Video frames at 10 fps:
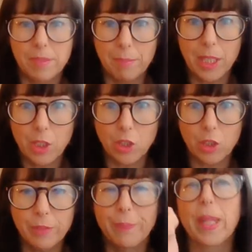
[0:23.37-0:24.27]
Me
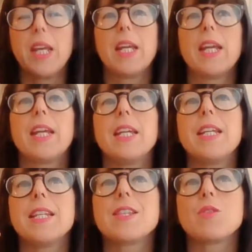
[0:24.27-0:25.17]
too.
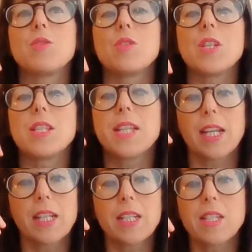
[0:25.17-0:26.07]
He saw
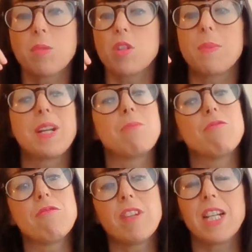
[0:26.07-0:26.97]
sickness, which made
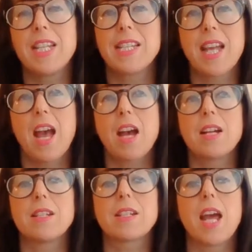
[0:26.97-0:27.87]
him really
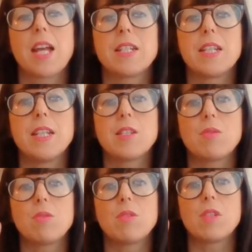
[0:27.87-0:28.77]
sad, and he
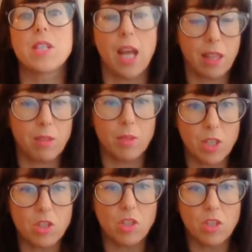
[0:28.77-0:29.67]
saw death,
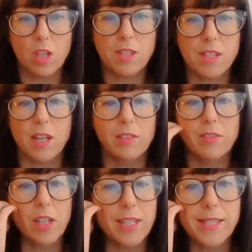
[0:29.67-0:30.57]
which just
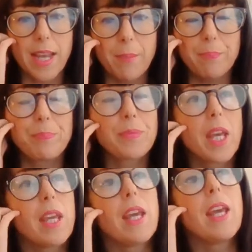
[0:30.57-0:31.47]
terrifies him.
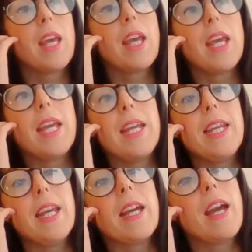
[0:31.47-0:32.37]

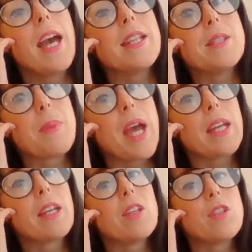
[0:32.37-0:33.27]
He heads
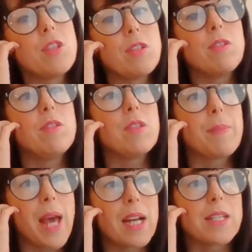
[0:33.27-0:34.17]
back to
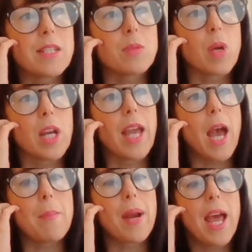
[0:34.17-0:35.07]
the palace to work
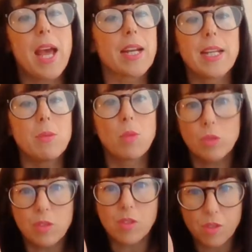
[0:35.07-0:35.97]
out a plan. He
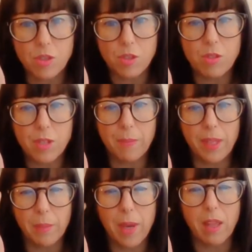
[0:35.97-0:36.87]
wants to do
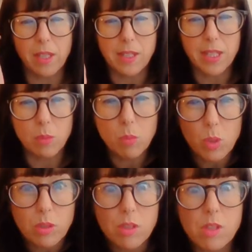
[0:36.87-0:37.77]
something about this. He
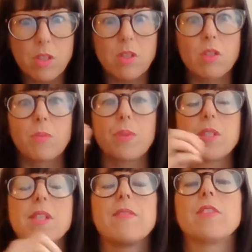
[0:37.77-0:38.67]
wants to stop
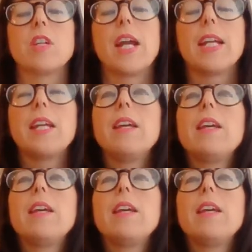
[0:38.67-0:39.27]
the suffering.